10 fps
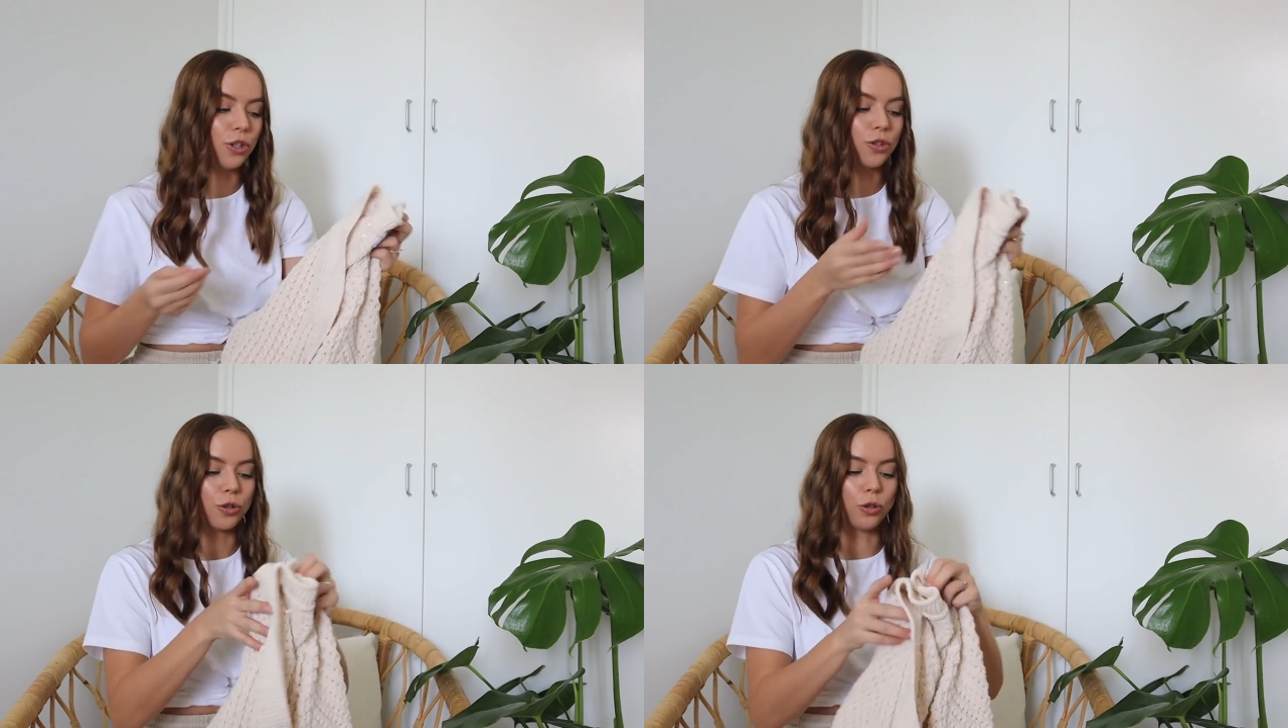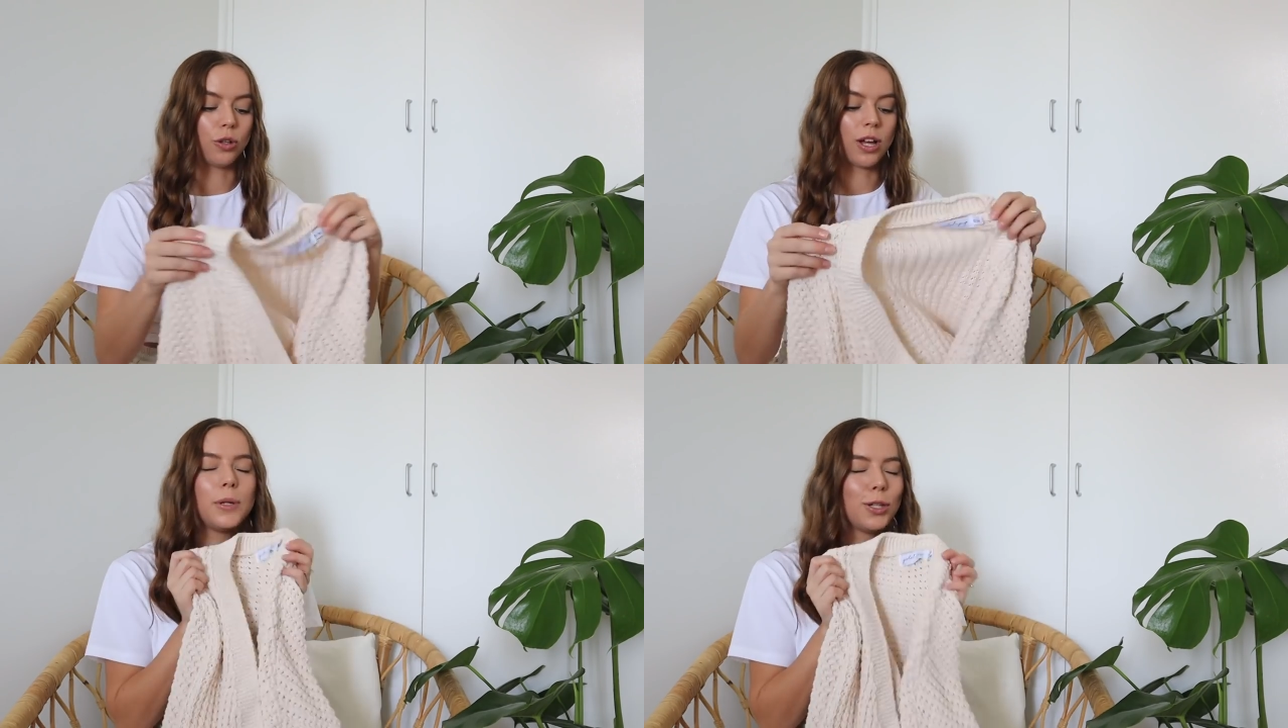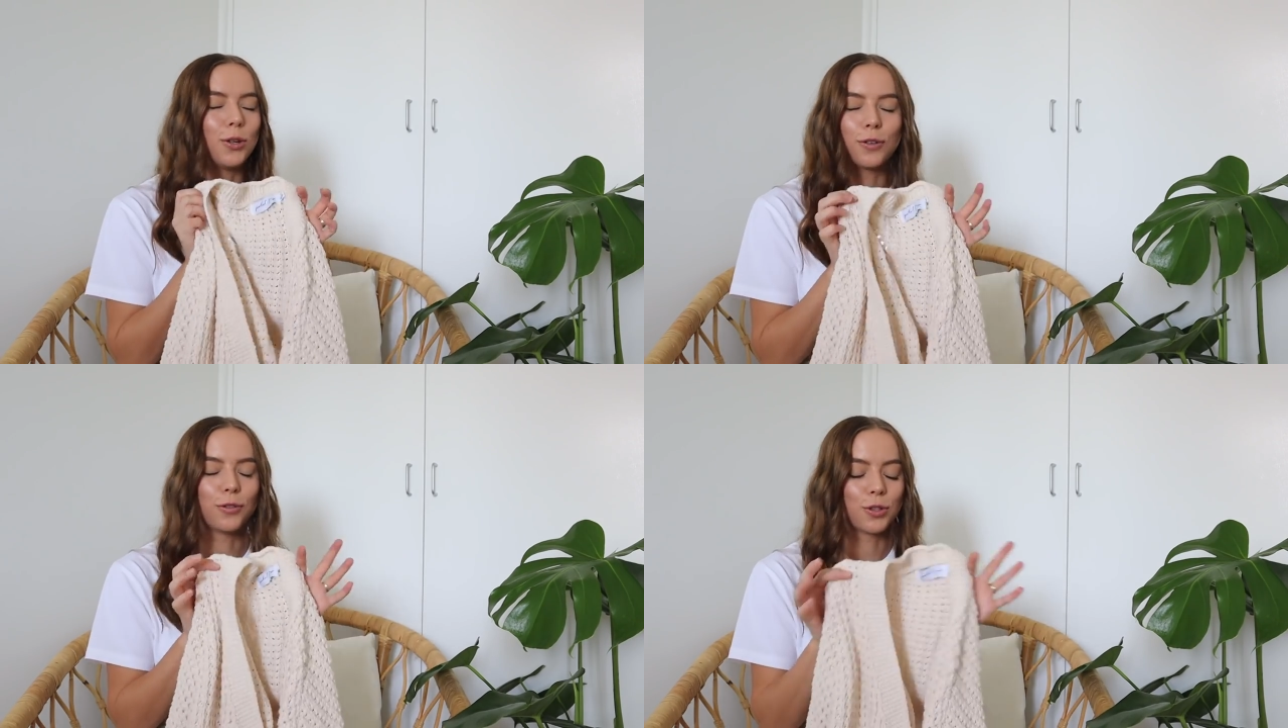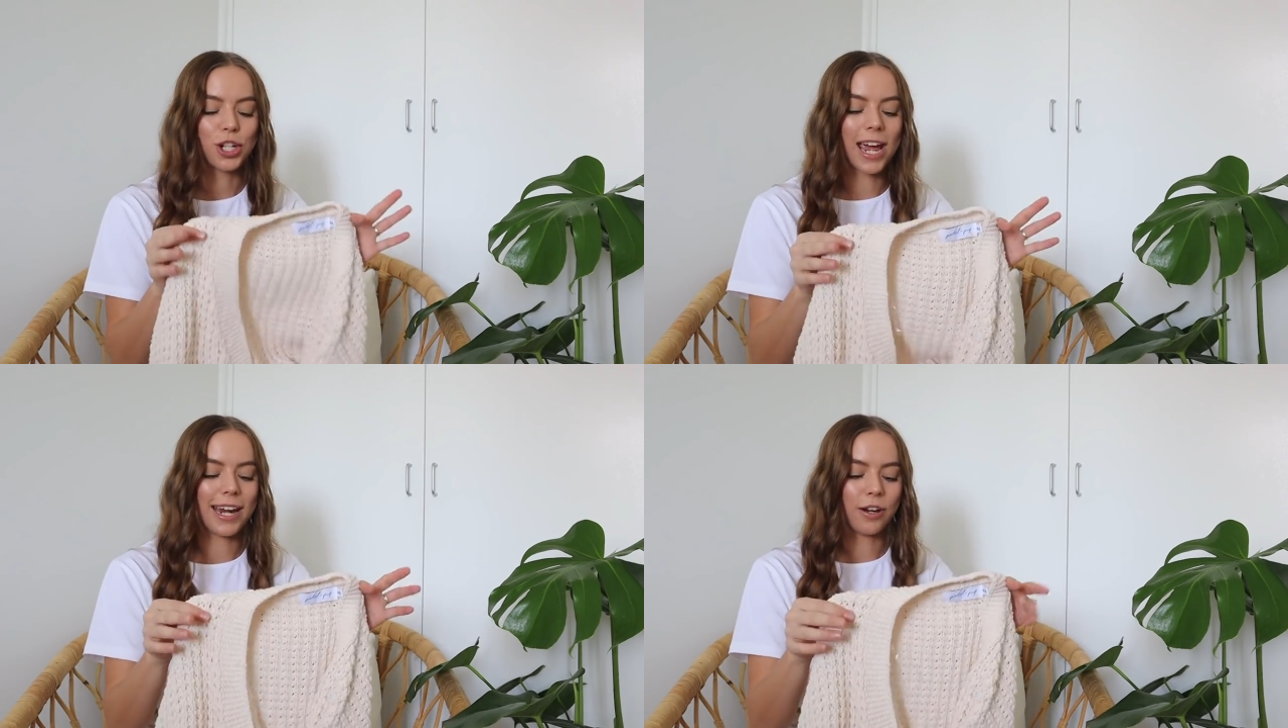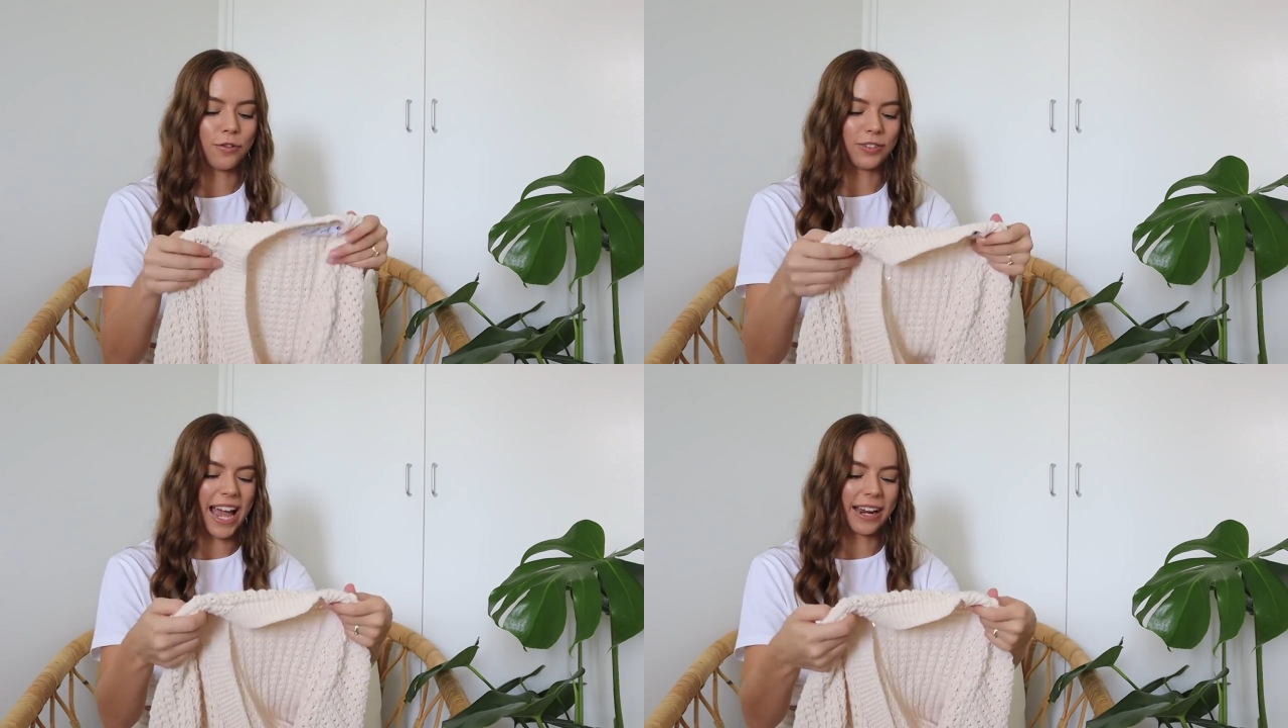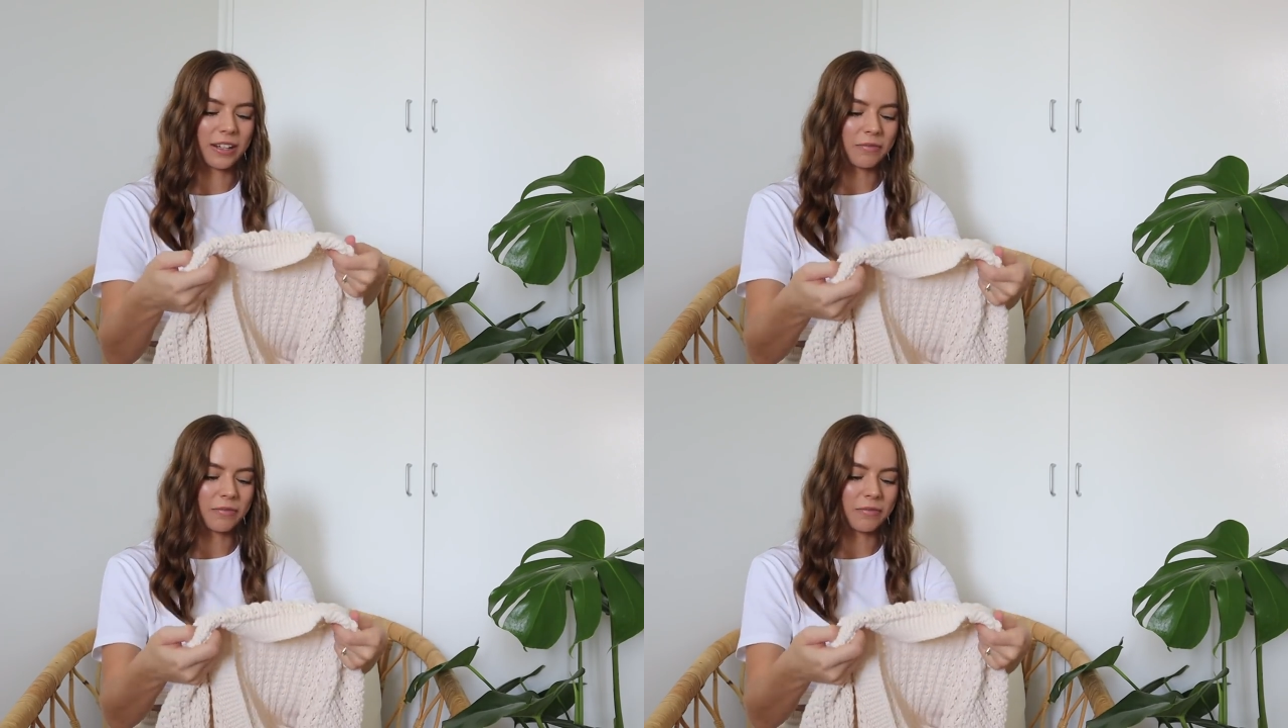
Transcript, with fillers: neutral, beautiful shade of like,